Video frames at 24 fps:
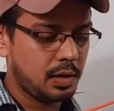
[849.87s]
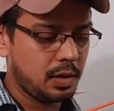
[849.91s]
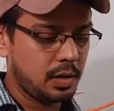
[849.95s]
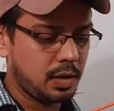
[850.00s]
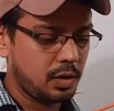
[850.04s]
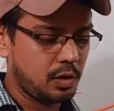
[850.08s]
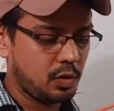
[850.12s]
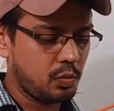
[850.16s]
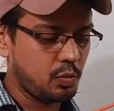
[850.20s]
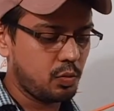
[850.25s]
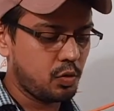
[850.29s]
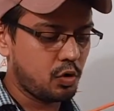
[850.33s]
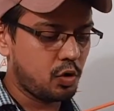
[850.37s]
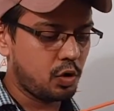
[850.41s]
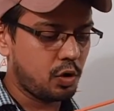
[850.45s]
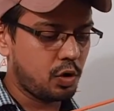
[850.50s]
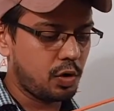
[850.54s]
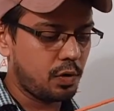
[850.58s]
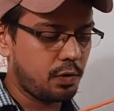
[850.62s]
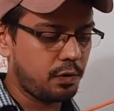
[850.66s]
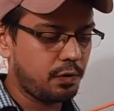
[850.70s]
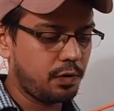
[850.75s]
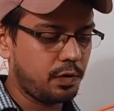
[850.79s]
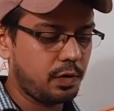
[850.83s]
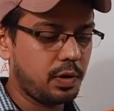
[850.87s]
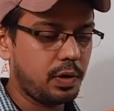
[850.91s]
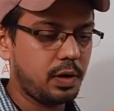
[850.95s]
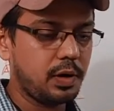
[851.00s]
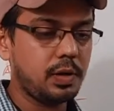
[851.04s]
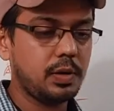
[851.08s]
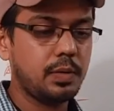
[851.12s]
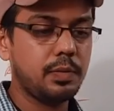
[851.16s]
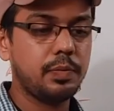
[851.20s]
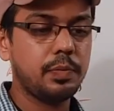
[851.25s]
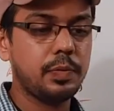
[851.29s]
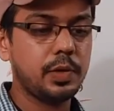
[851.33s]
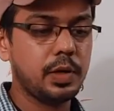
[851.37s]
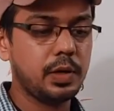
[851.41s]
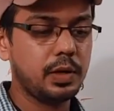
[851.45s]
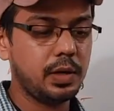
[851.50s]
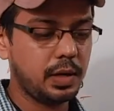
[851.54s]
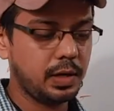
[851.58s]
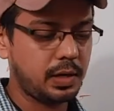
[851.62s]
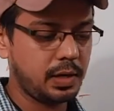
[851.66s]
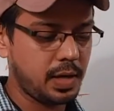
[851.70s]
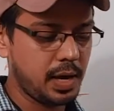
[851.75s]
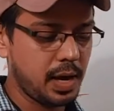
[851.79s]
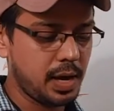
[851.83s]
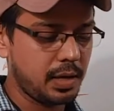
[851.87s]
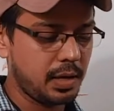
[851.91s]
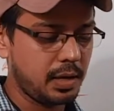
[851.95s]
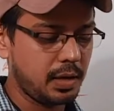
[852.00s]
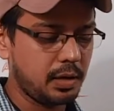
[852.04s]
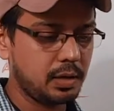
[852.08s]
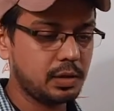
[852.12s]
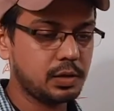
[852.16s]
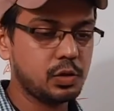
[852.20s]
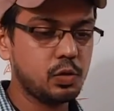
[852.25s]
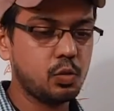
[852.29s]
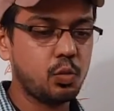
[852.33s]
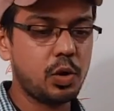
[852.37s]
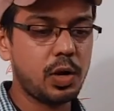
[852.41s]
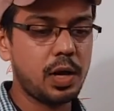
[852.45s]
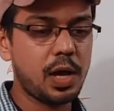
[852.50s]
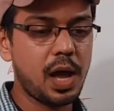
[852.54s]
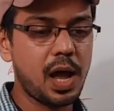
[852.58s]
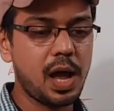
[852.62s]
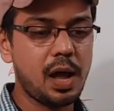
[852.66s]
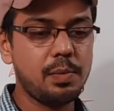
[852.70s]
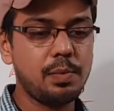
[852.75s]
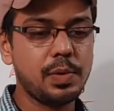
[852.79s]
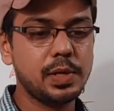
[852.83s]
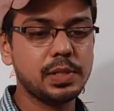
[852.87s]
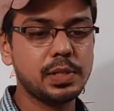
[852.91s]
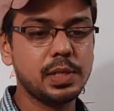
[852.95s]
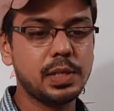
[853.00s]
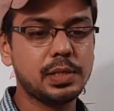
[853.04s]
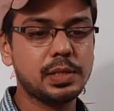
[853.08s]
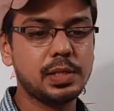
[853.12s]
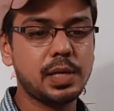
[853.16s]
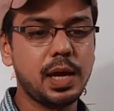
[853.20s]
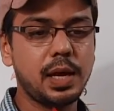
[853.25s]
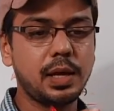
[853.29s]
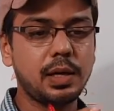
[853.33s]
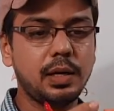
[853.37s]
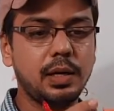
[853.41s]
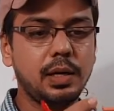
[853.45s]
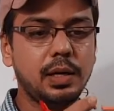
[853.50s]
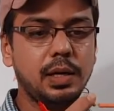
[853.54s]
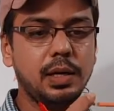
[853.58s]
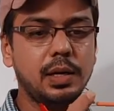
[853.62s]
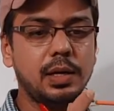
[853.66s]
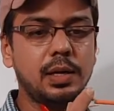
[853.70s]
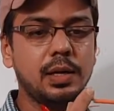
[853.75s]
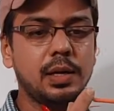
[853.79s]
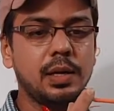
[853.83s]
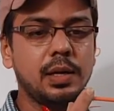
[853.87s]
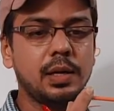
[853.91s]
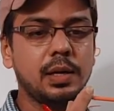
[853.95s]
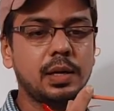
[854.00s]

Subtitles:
into more of a rectangle, so what happens exactly,